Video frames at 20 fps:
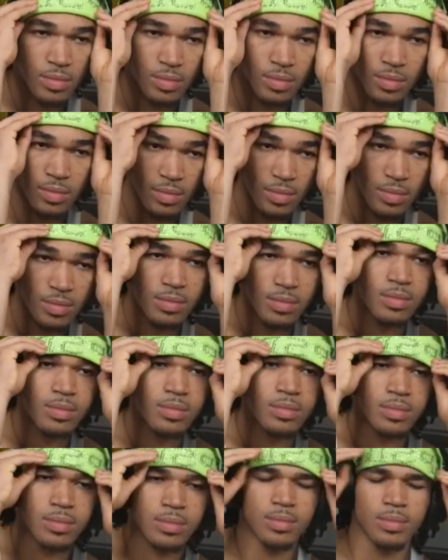you that
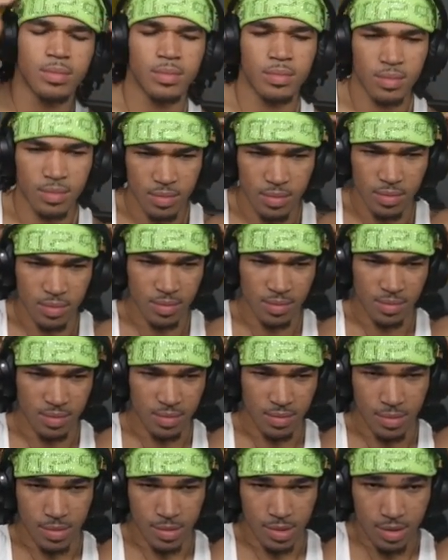is
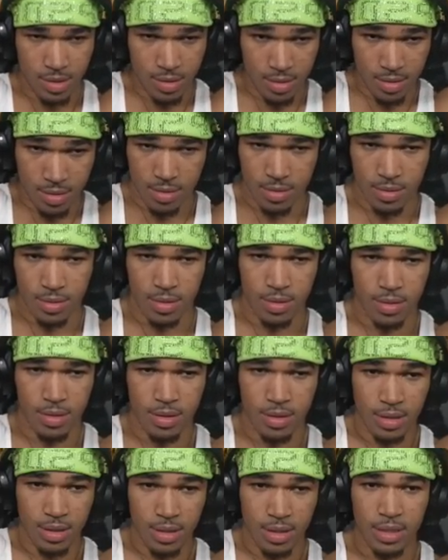not
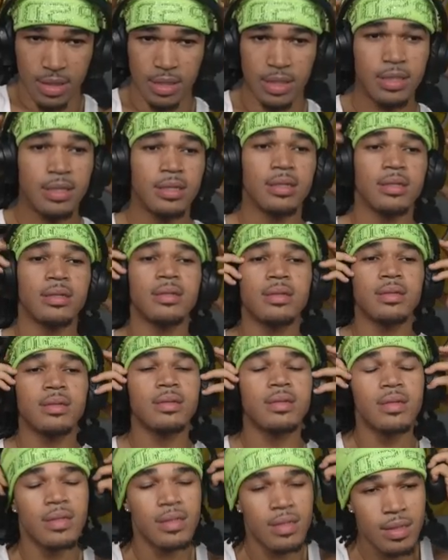necessary. I said
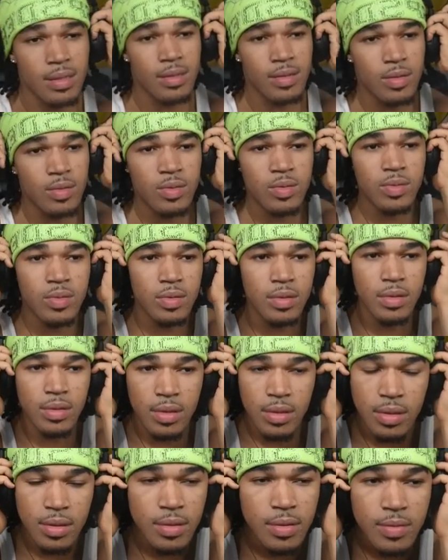some
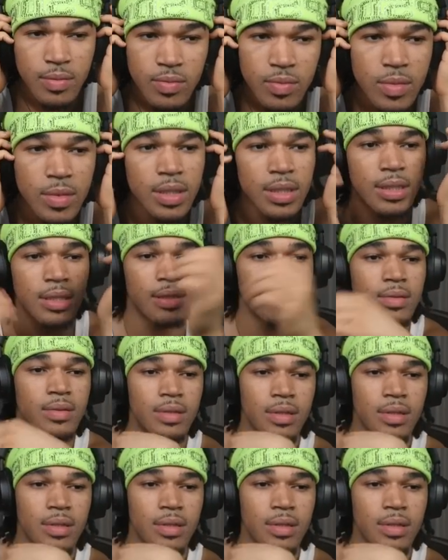crazy stuff.